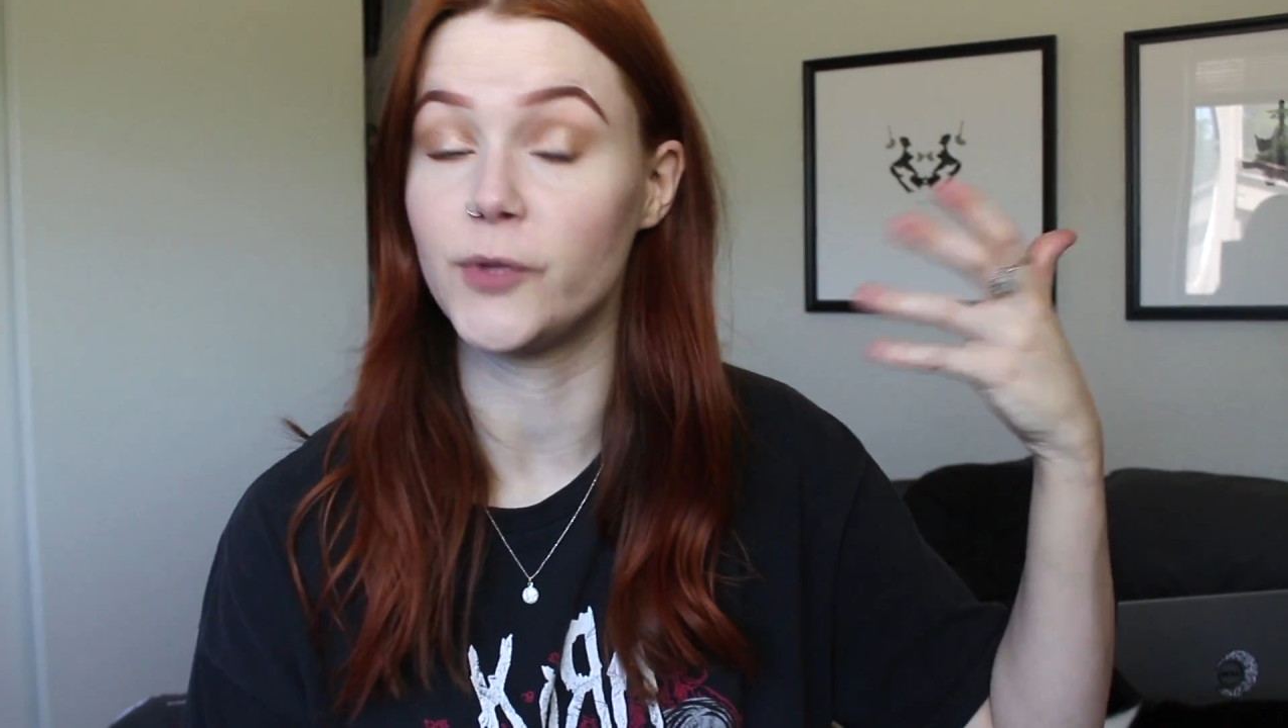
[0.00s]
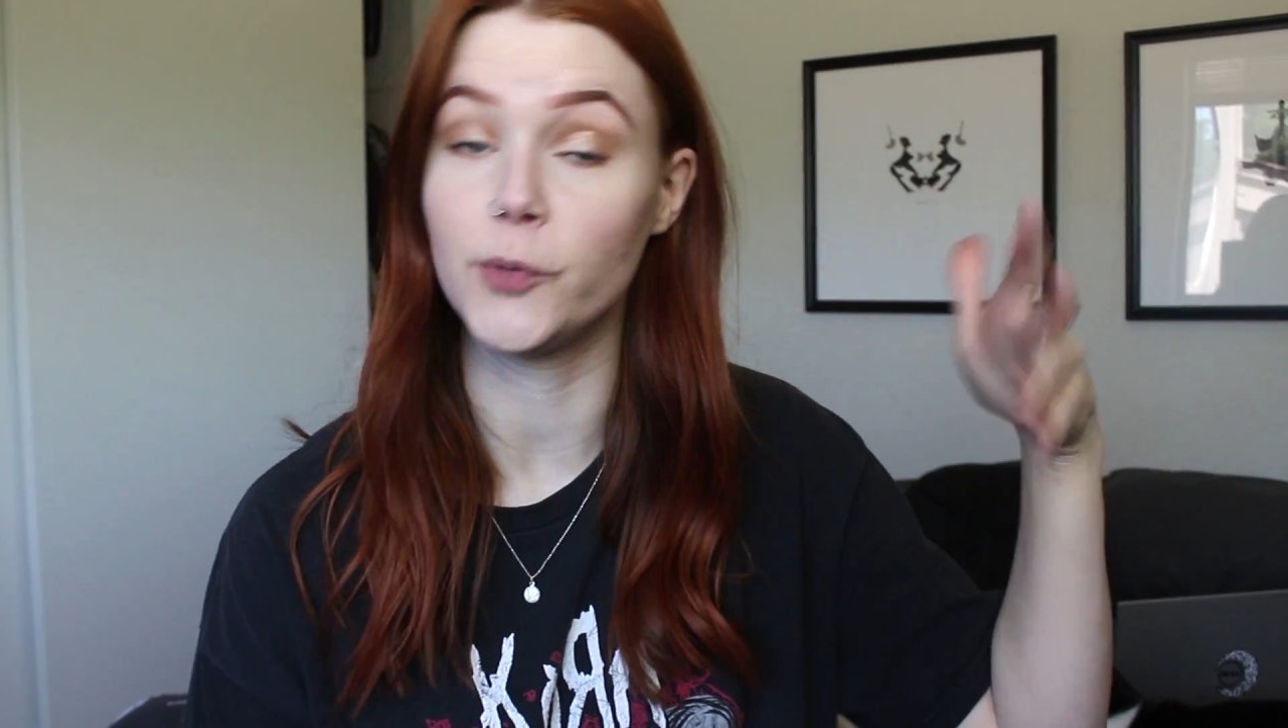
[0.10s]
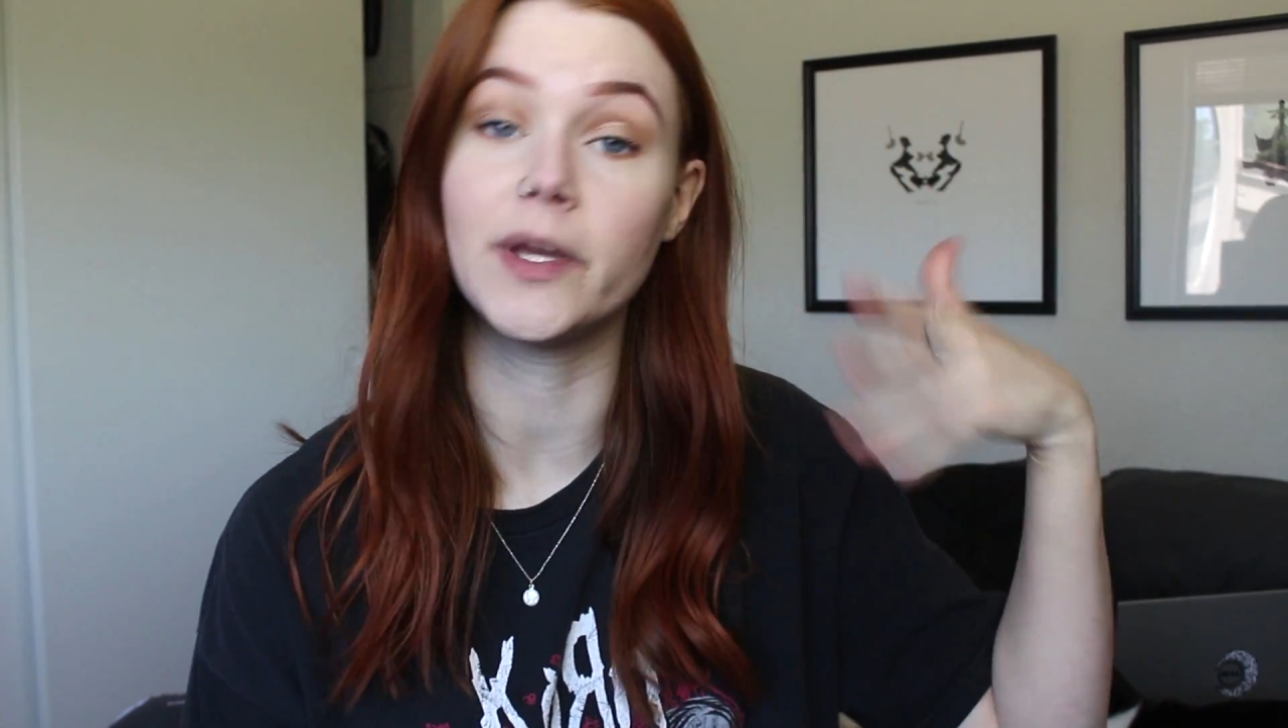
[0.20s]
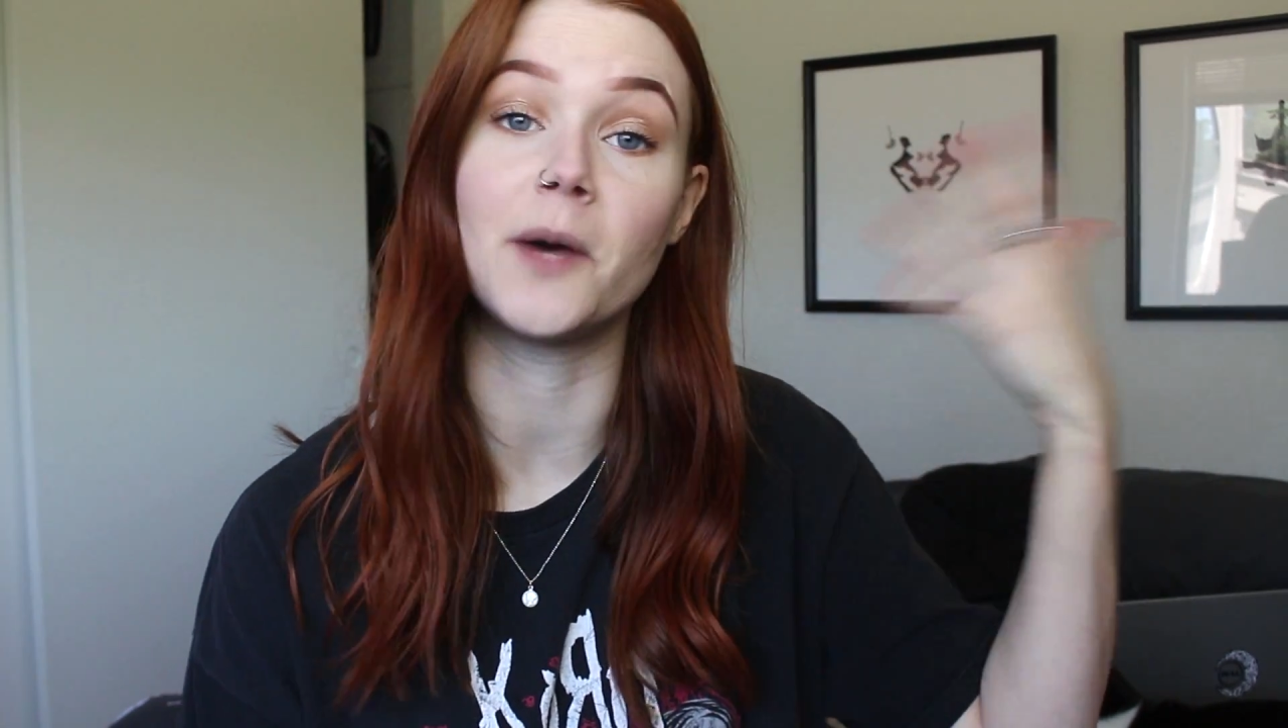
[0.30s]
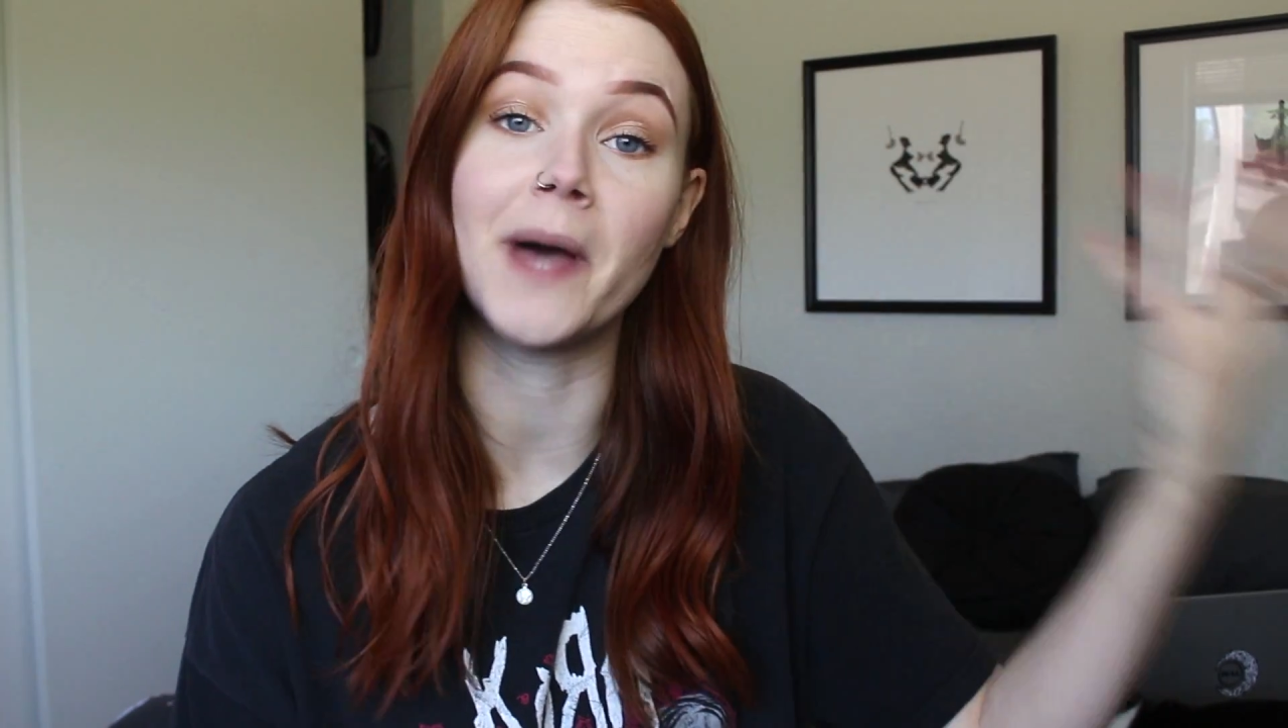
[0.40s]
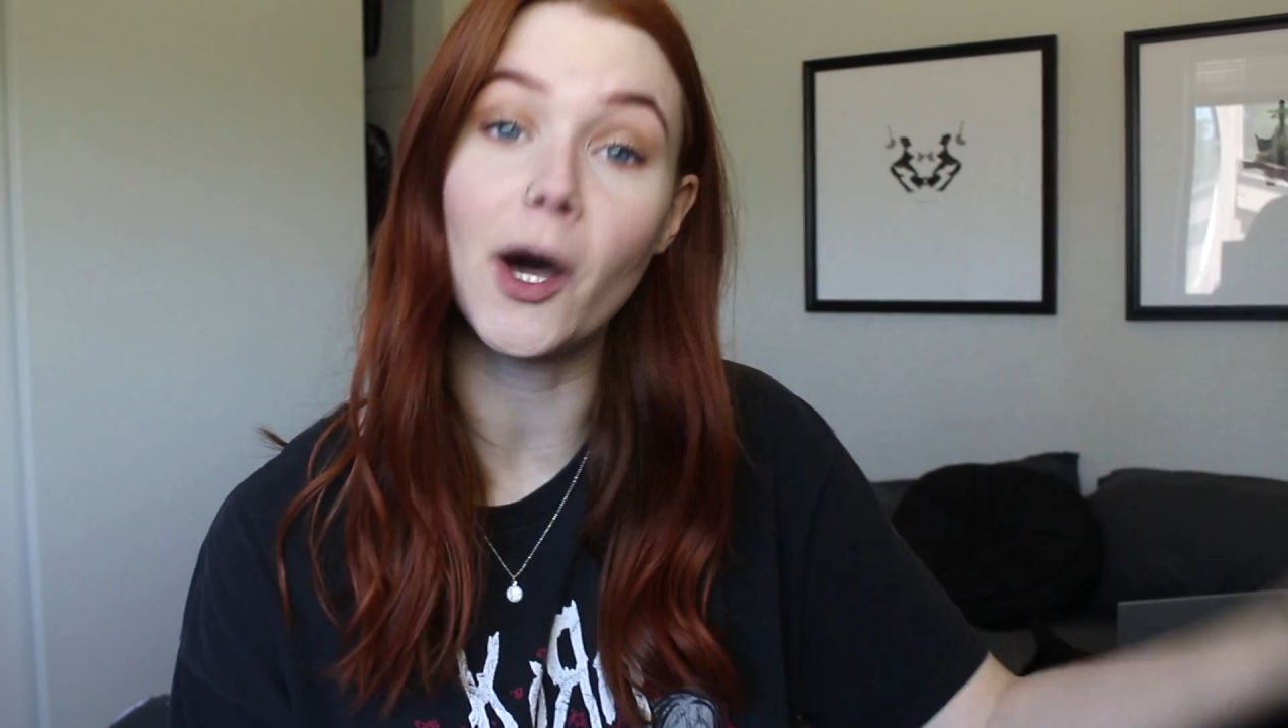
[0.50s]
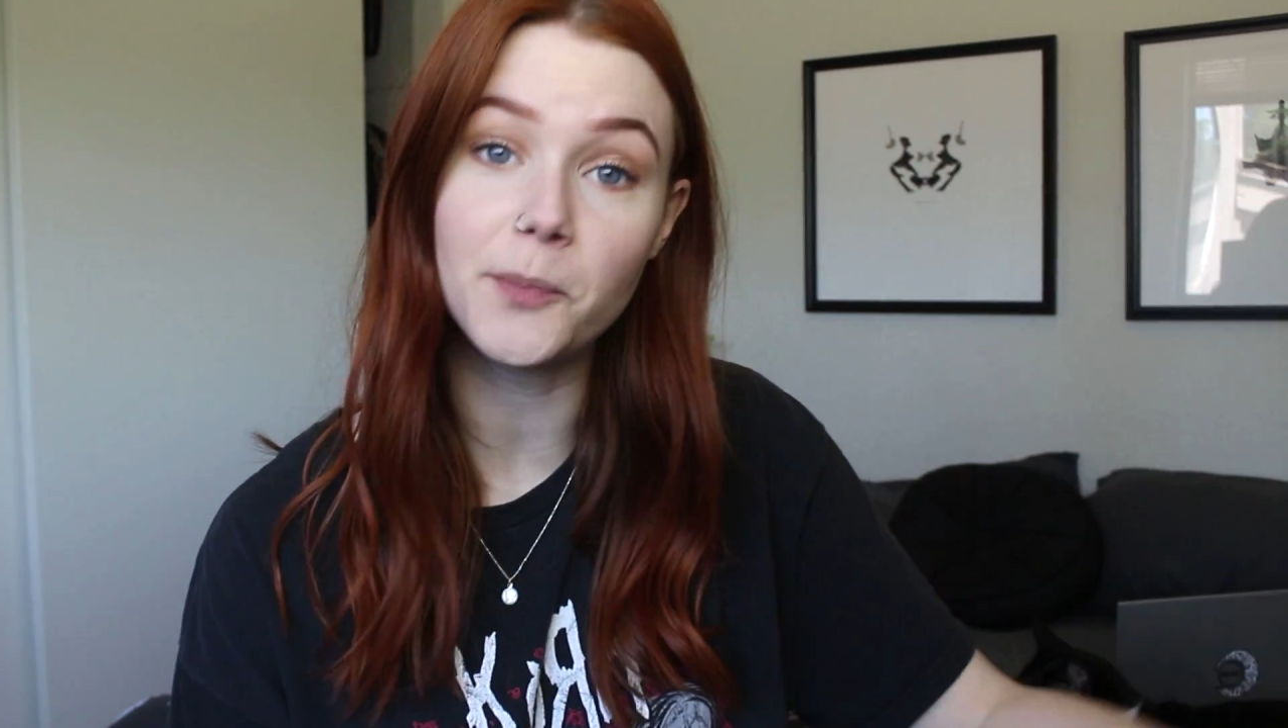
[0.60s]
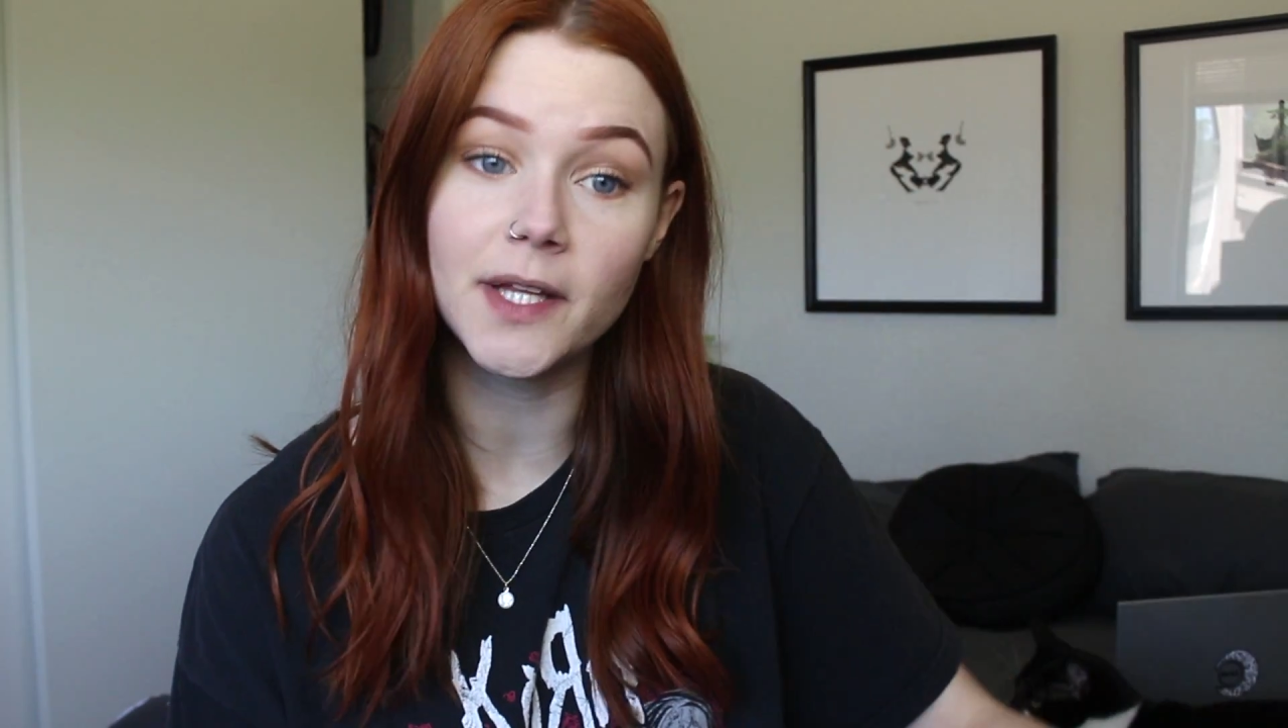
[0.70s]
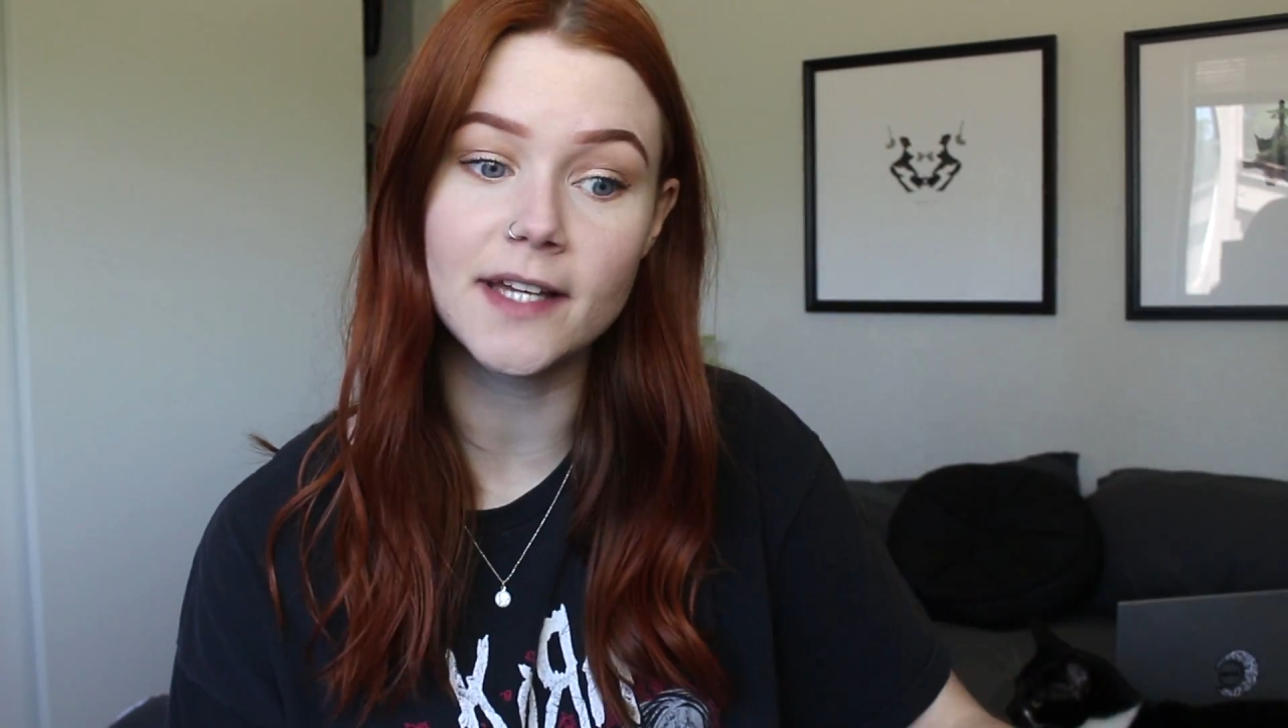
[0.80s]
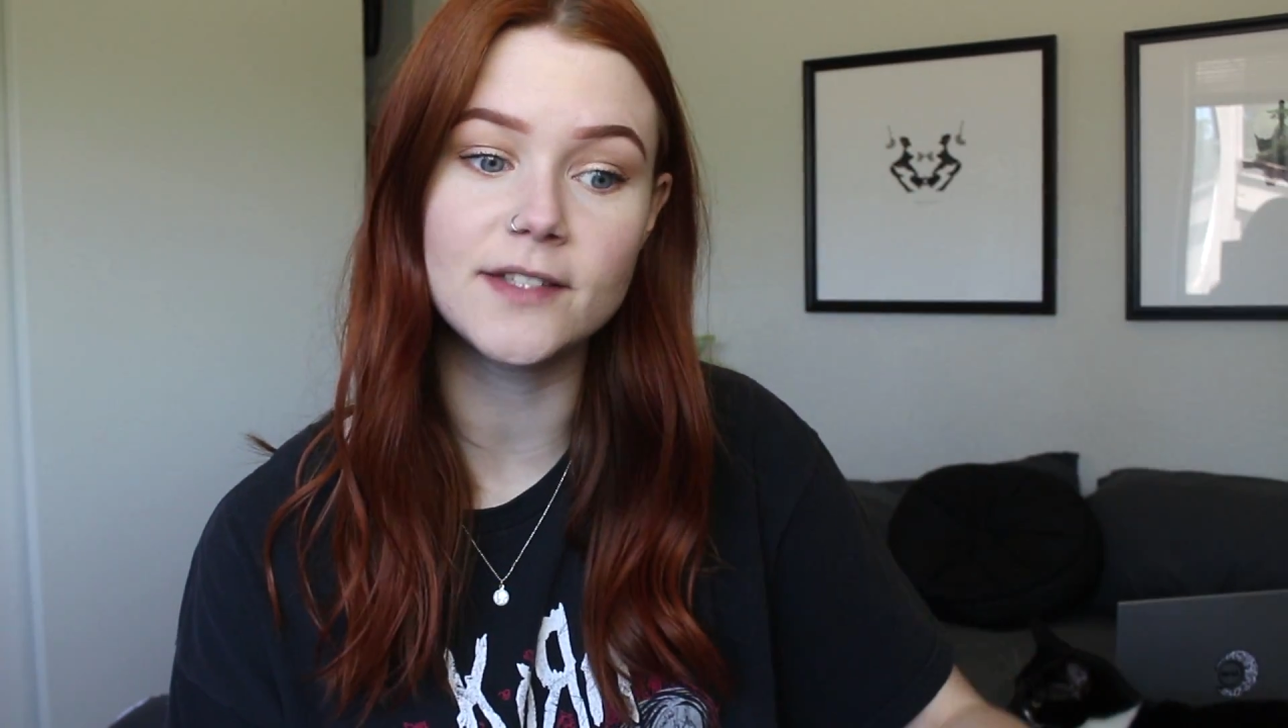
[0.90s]
you become
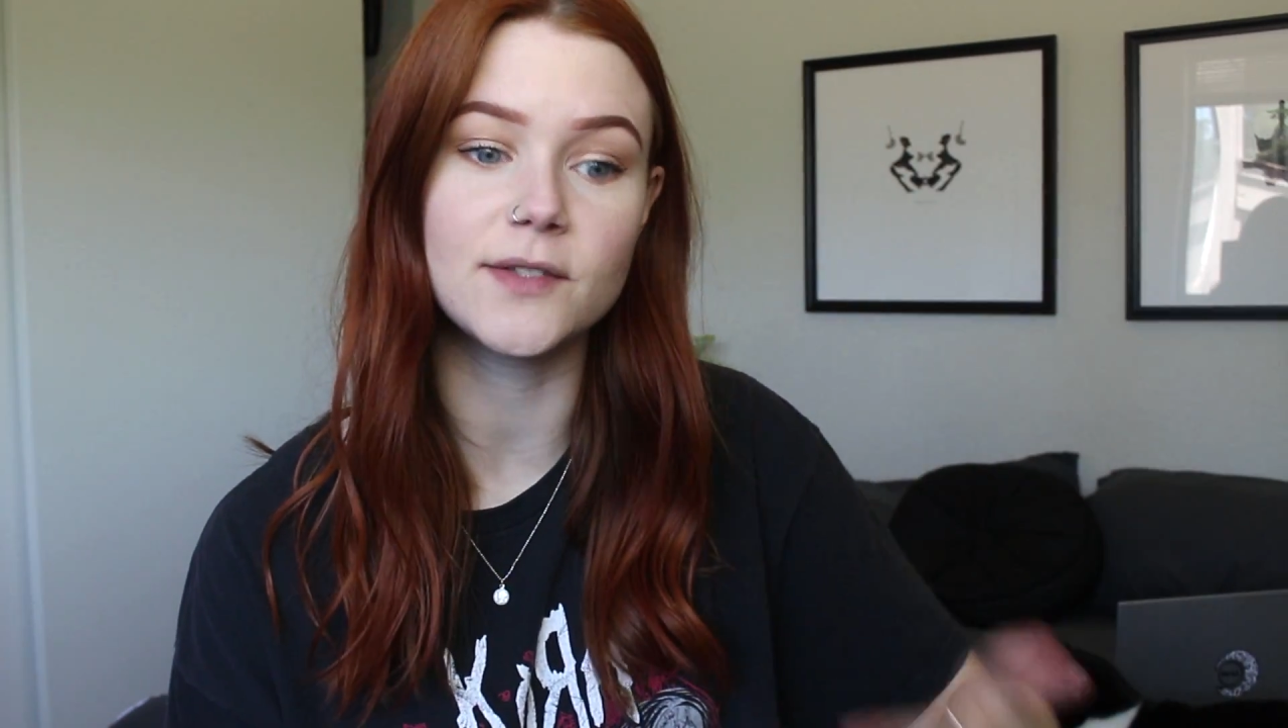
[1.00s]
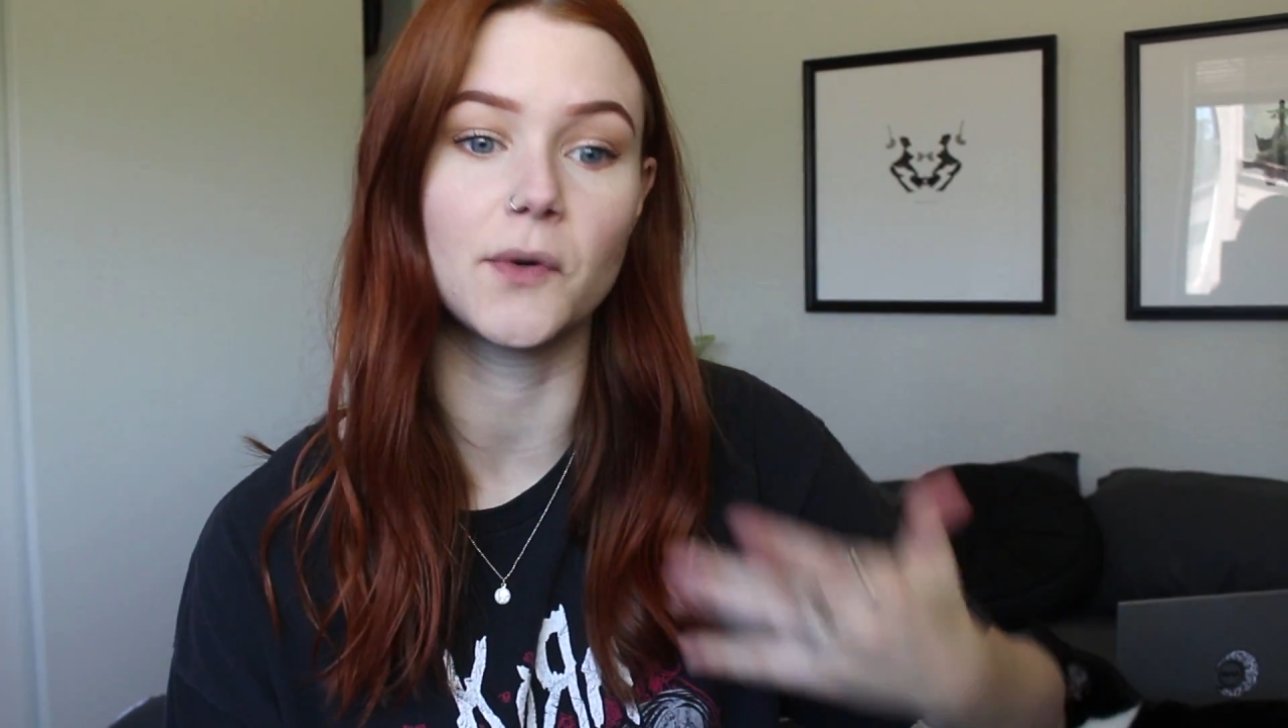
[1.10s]
helpless